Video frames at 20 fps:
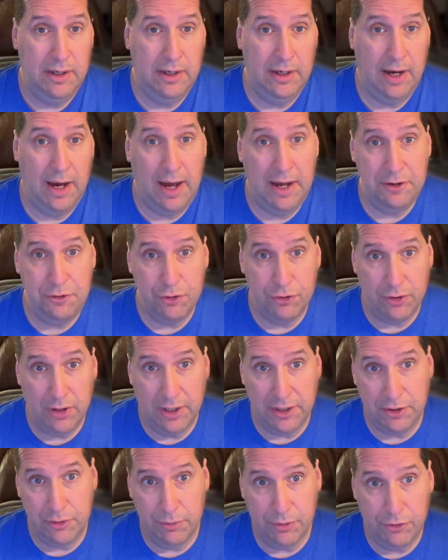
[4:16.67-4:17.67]
I'd just
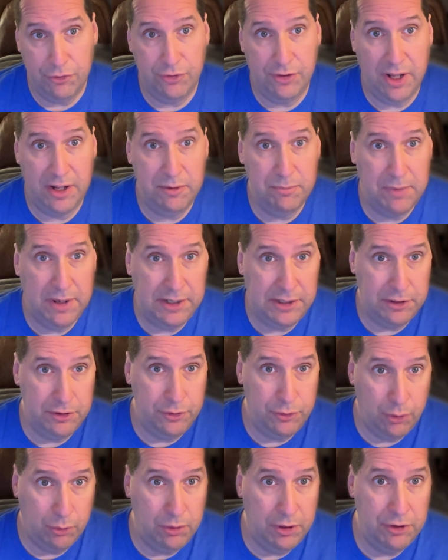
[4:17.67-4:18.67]
like to extend my
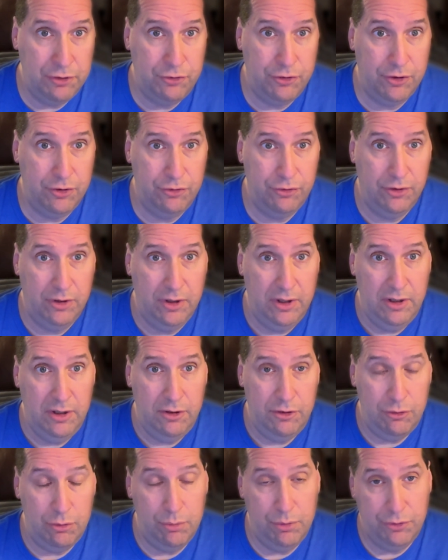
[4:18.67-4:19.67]
condolences
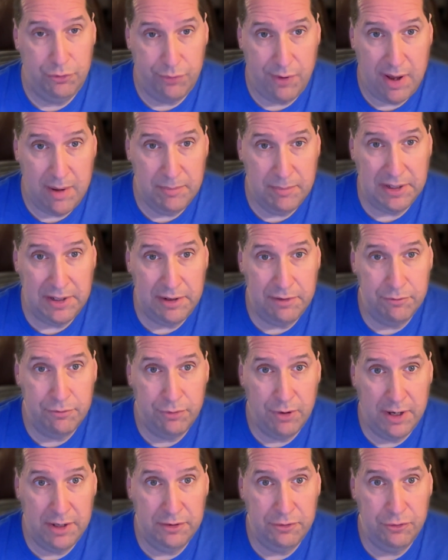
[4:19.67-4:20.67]
to his family and
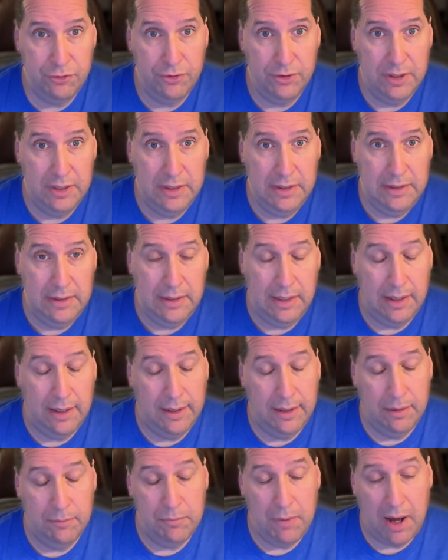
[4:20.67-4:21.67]
friends.
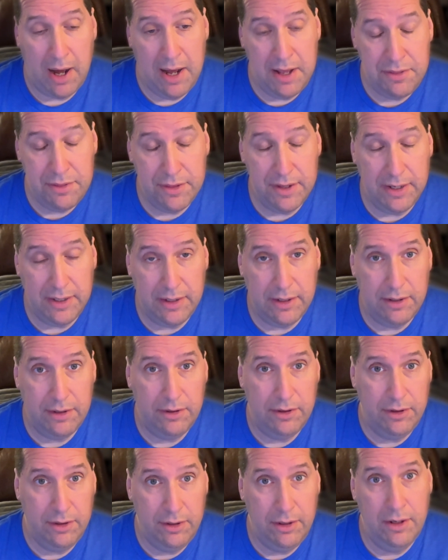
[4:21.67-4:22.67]
I
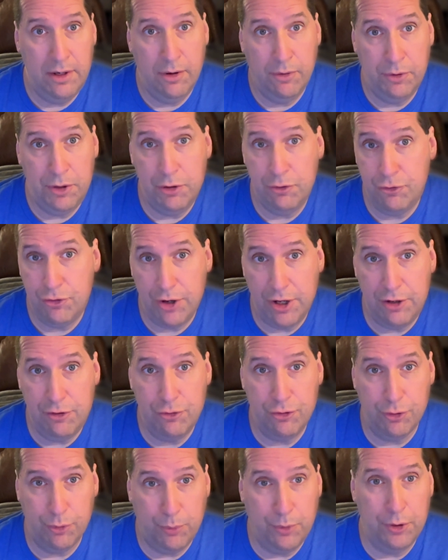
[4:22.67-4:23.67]
think, you
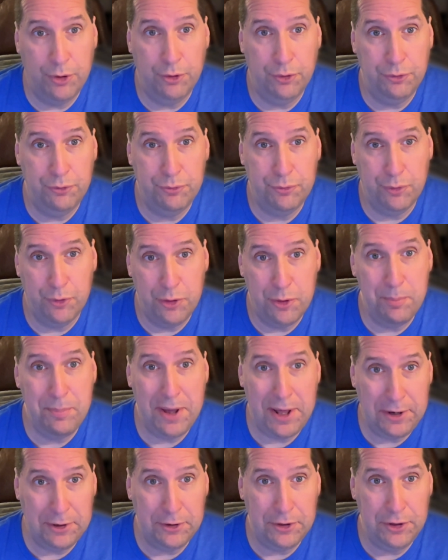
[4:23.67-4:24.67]
changed the world for the better.